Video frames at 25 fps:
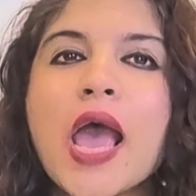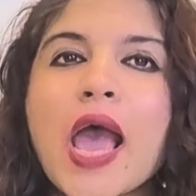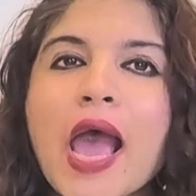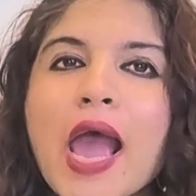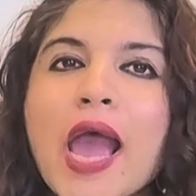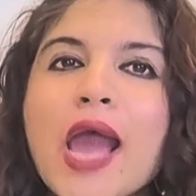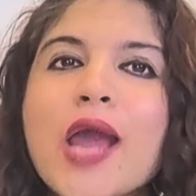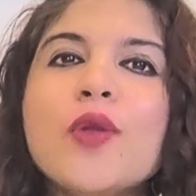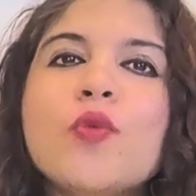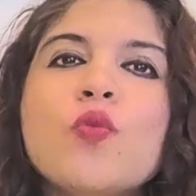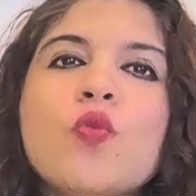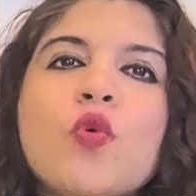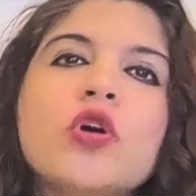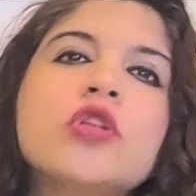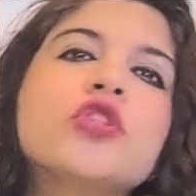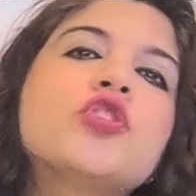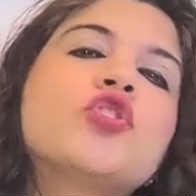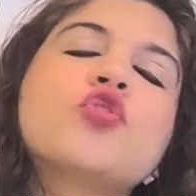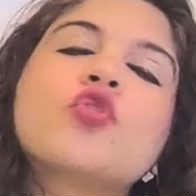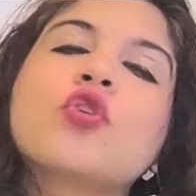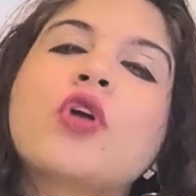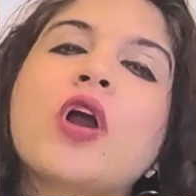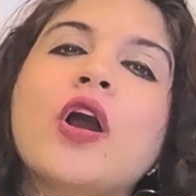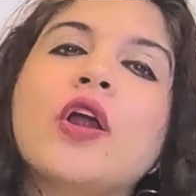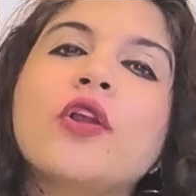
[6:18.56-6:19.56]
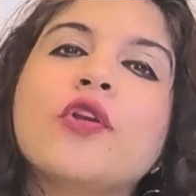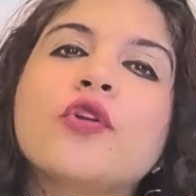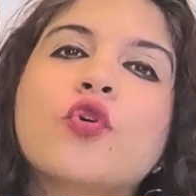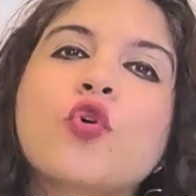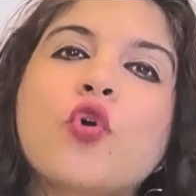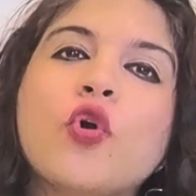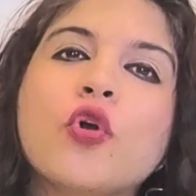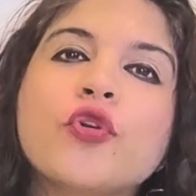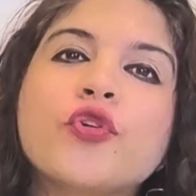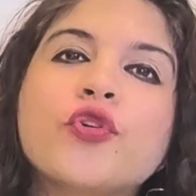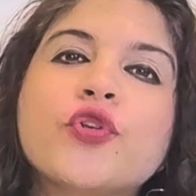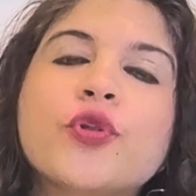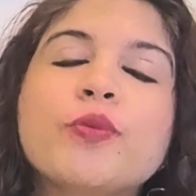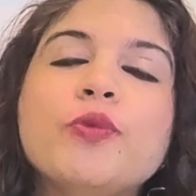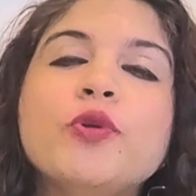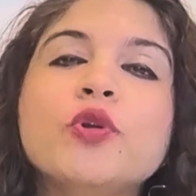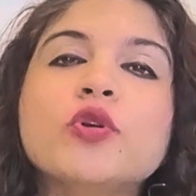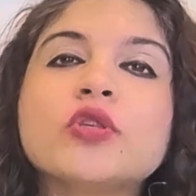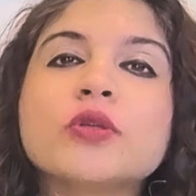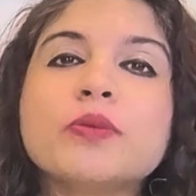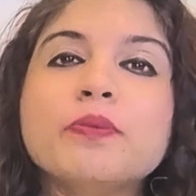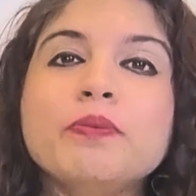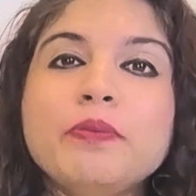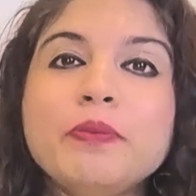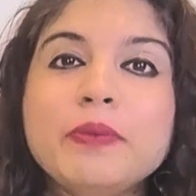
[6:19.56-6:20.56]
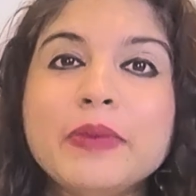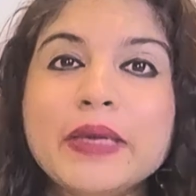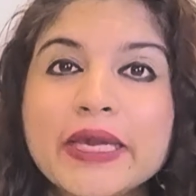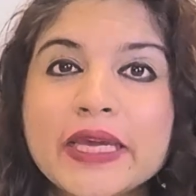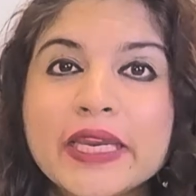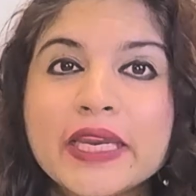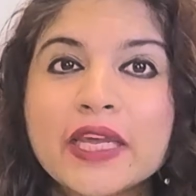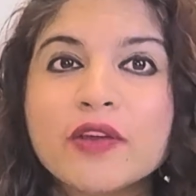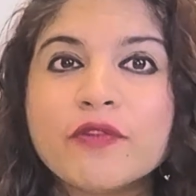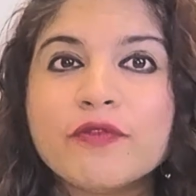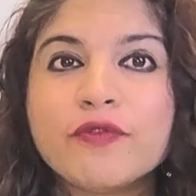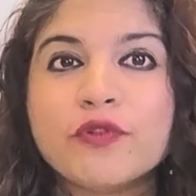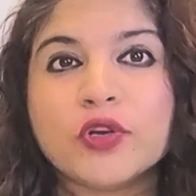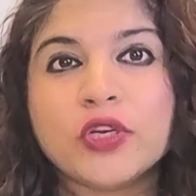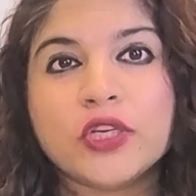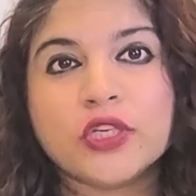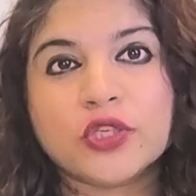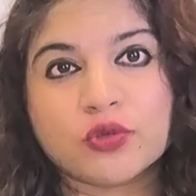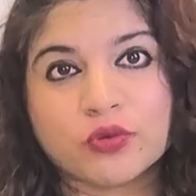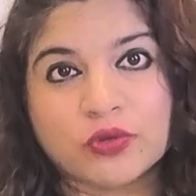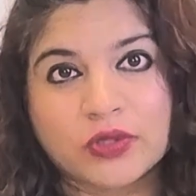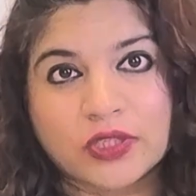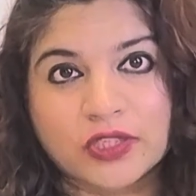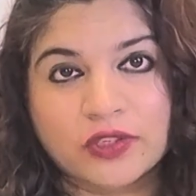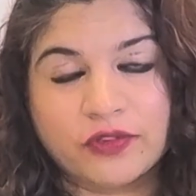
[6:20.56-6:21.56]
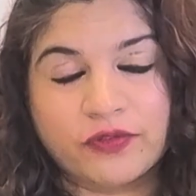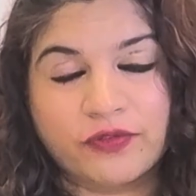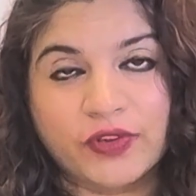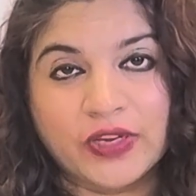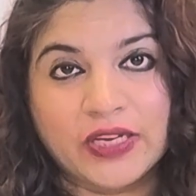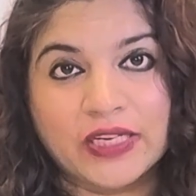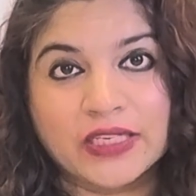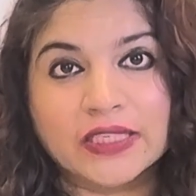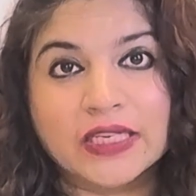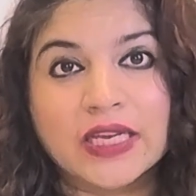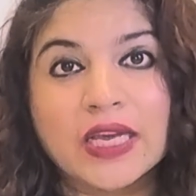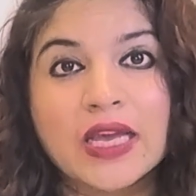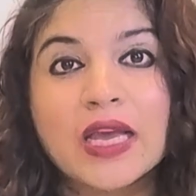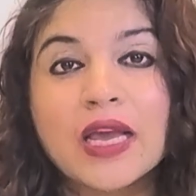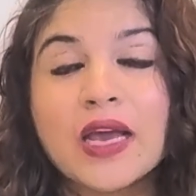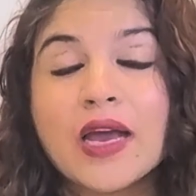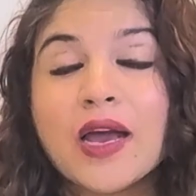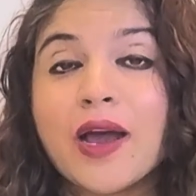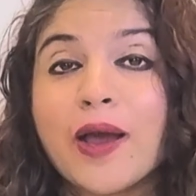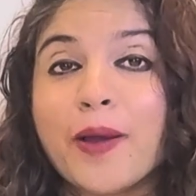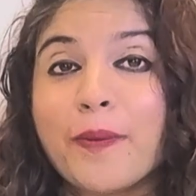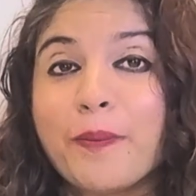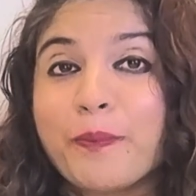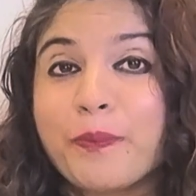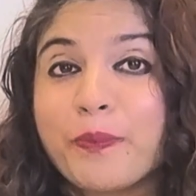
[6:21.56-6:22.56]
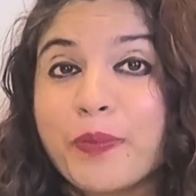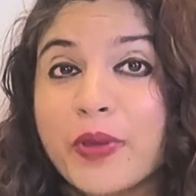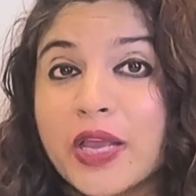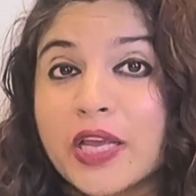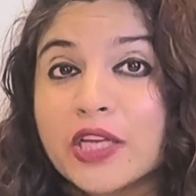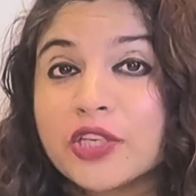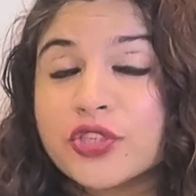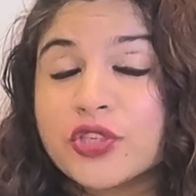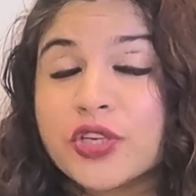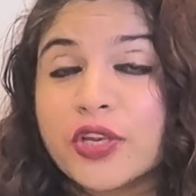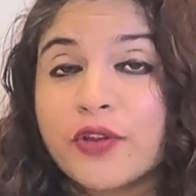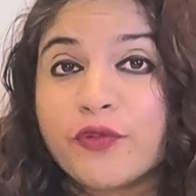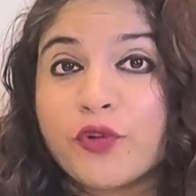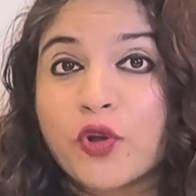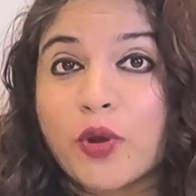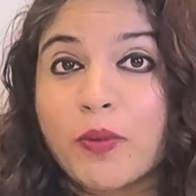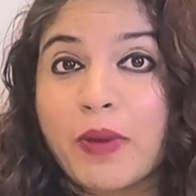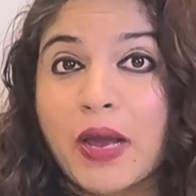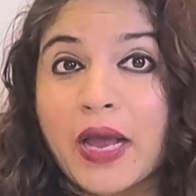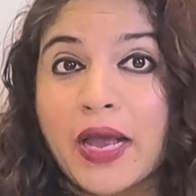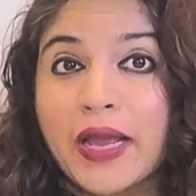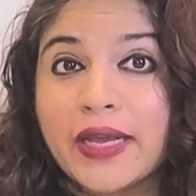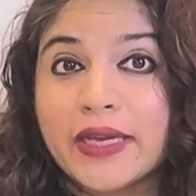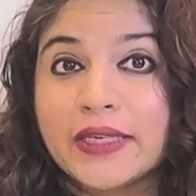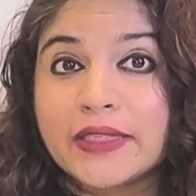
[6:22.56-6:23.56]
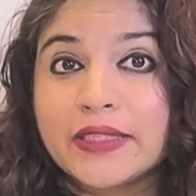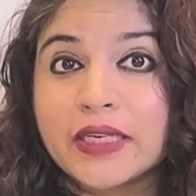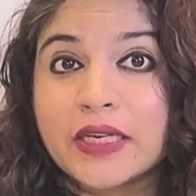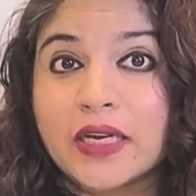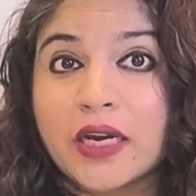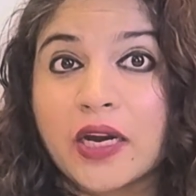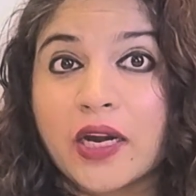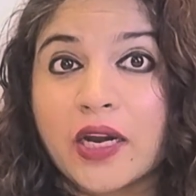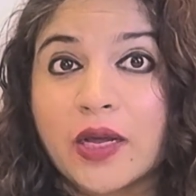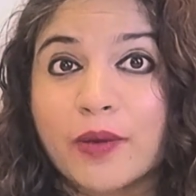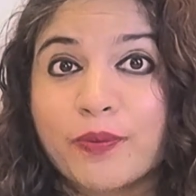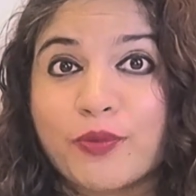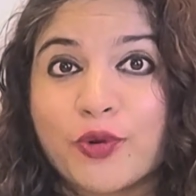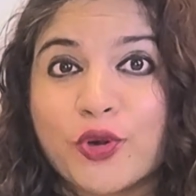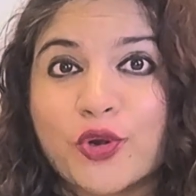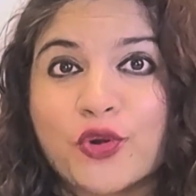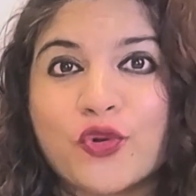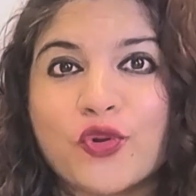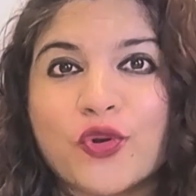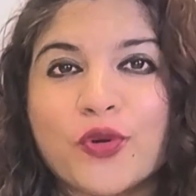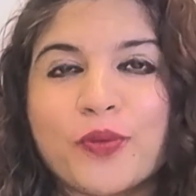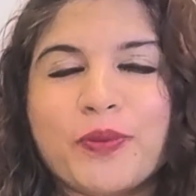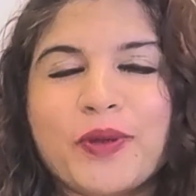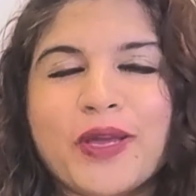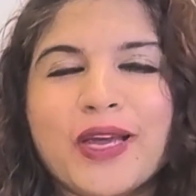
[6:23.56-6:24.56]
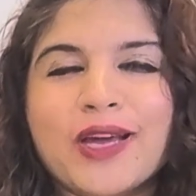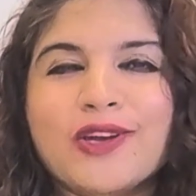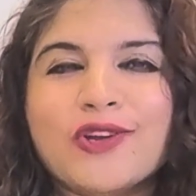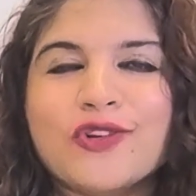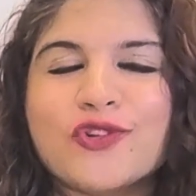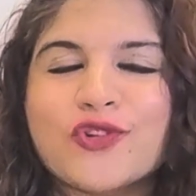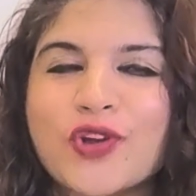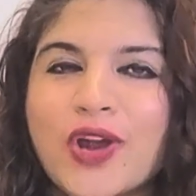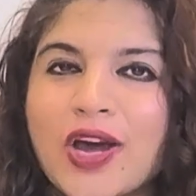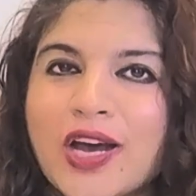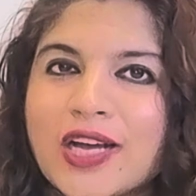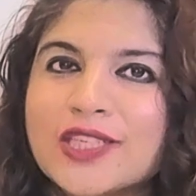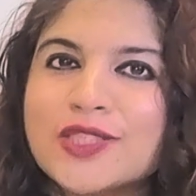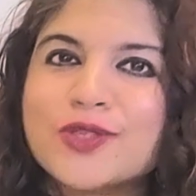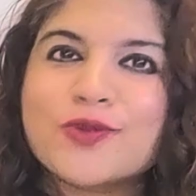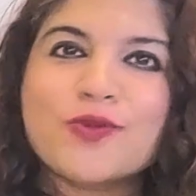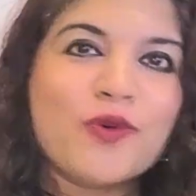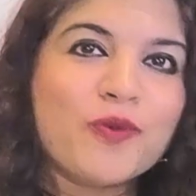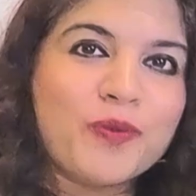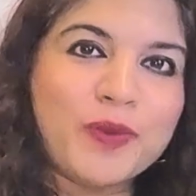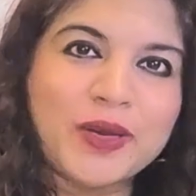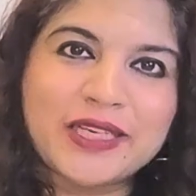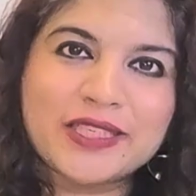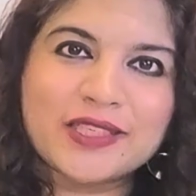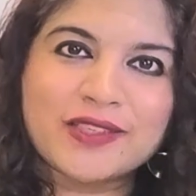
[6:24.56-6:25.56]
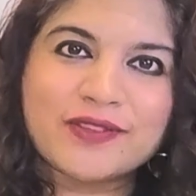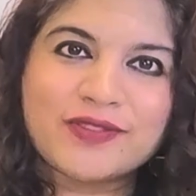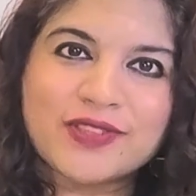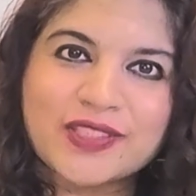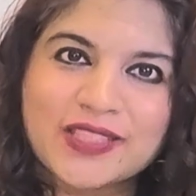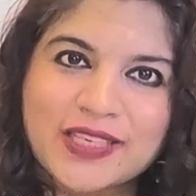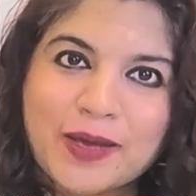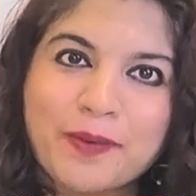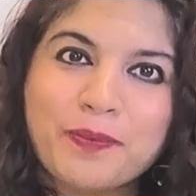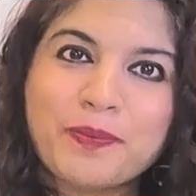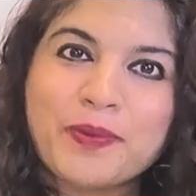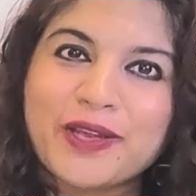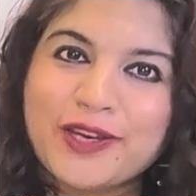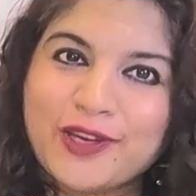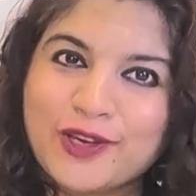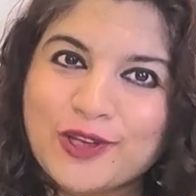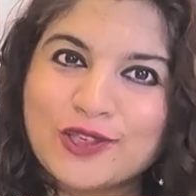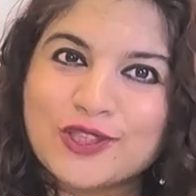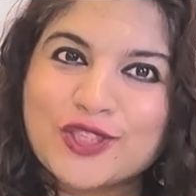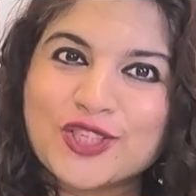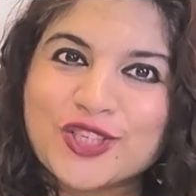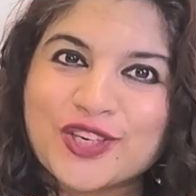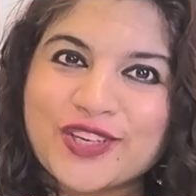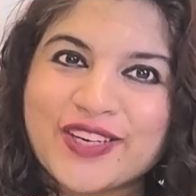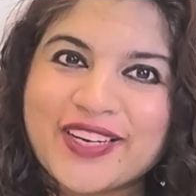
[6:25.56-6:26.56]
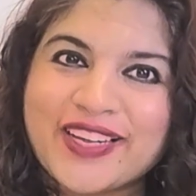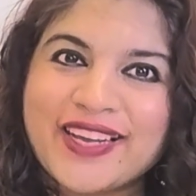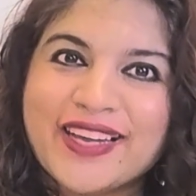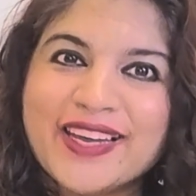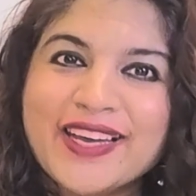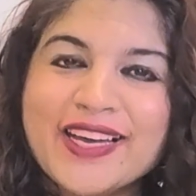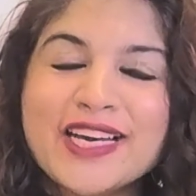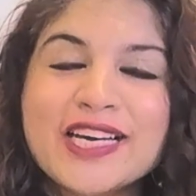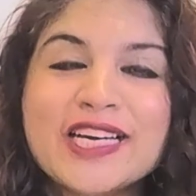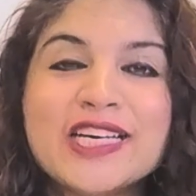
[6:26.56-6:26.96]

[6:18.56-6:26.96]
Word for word: and wants to con contribute meaningfully to this field, a PhD from IIT Kharagpur could be a transformative step in your journey.